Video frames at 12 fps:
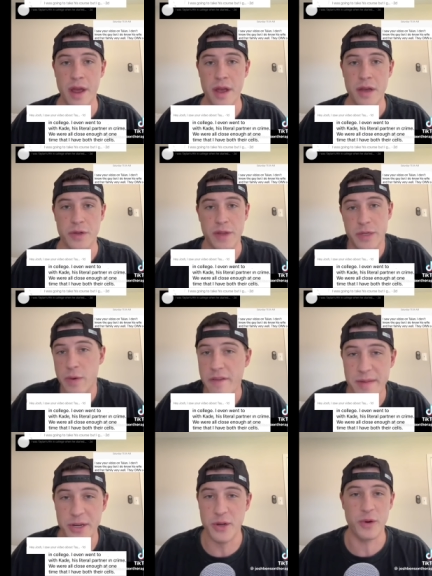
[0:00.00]
so that's what I've
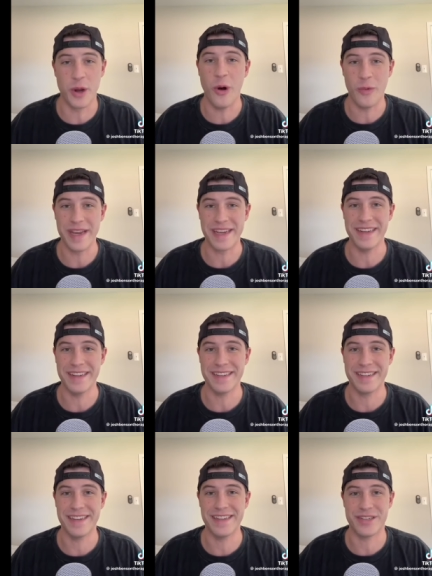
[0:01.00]
been doing all
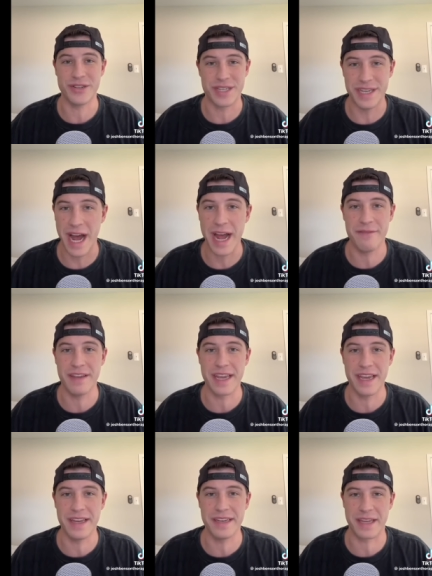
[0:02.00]
weekend is just diving
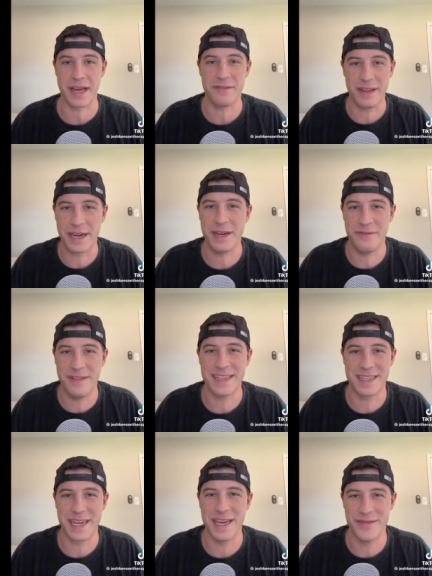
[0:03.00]
in, kind of like an
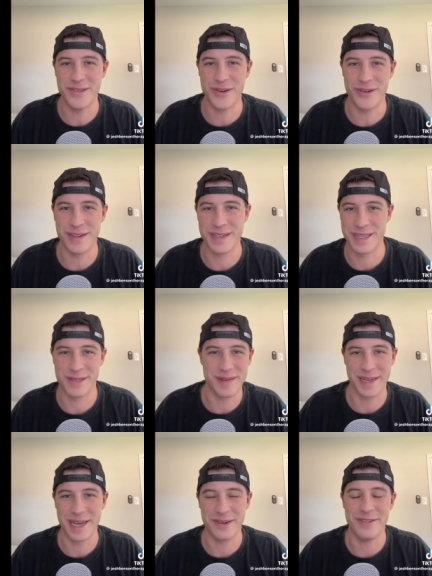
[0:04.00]
investigative journalist. It's been
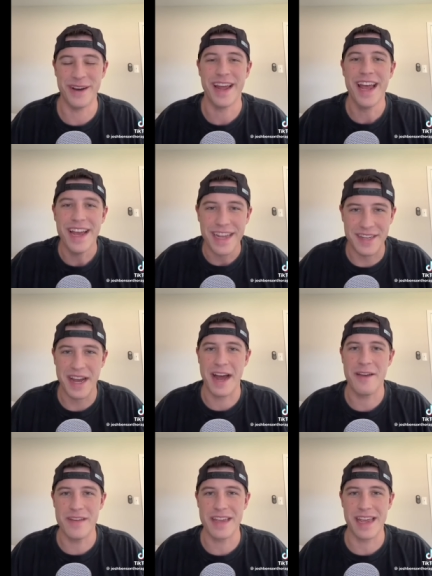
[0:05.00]
kind of fun
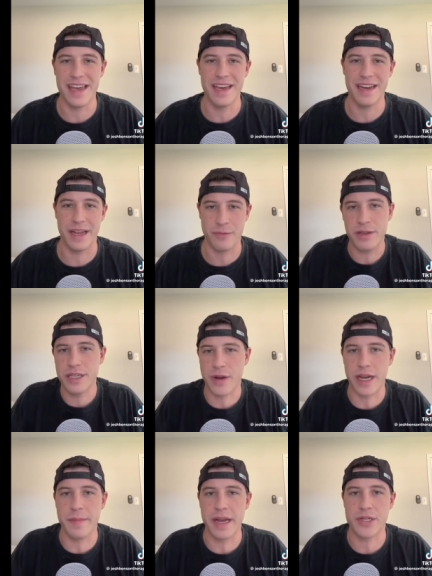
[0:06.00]
diving in and really trying
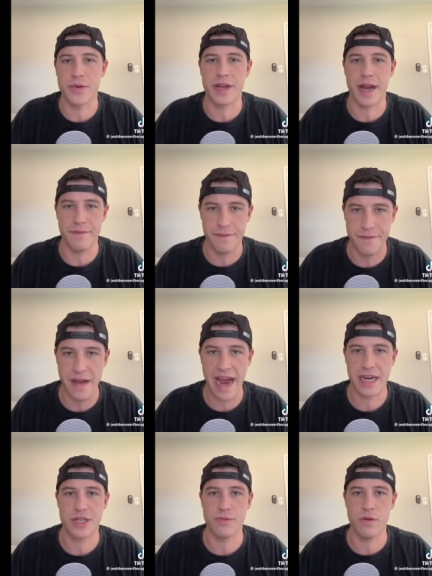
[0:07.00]
to make sure that I'm
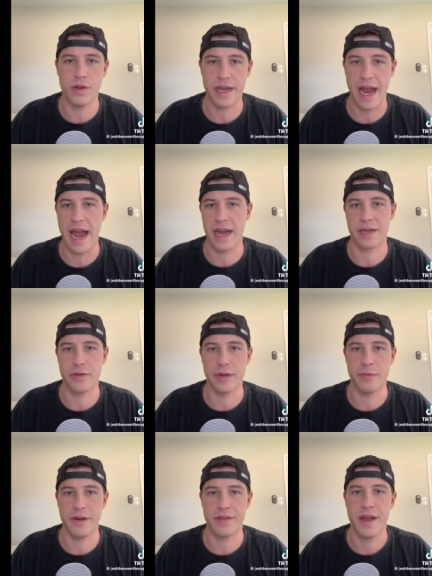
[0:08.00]
factual and accurate
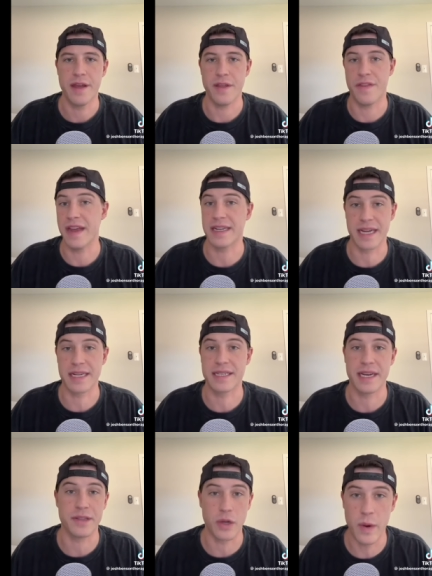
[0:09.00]
with the things I say
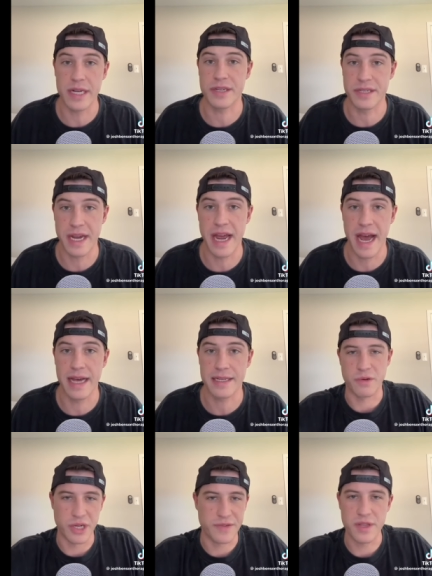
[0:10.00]
and the questions I ask.
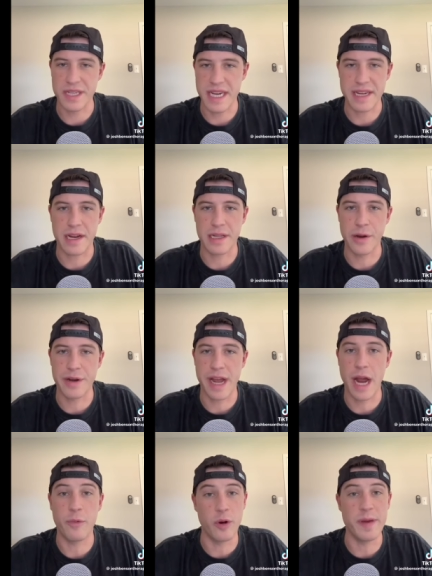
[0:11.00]
Just for the sake of clarity,
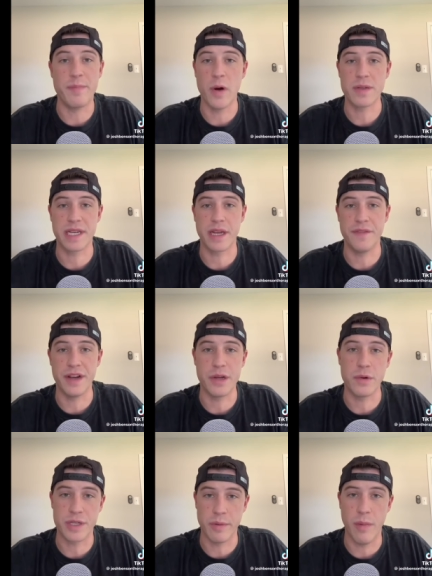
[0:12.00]
I will be posting a video
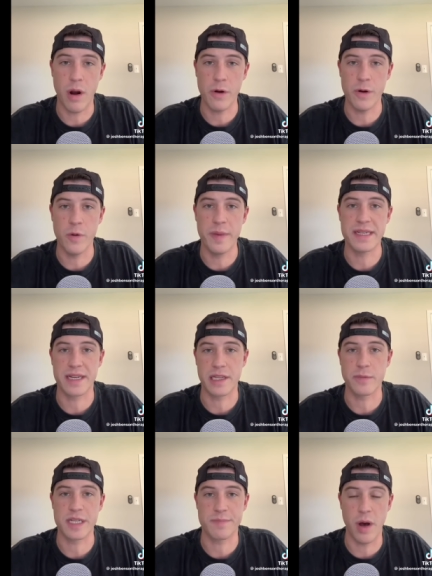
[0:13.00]
tomorrow basically
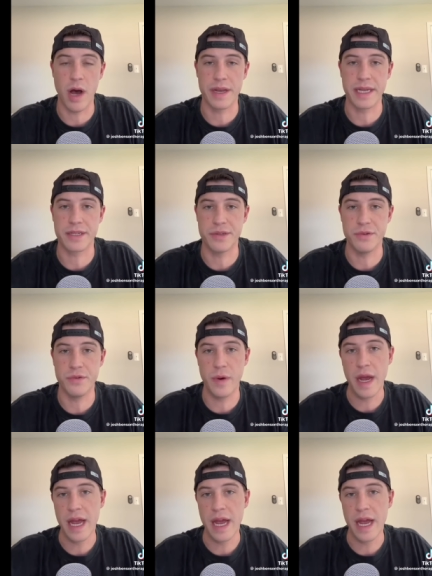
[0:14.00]
responding to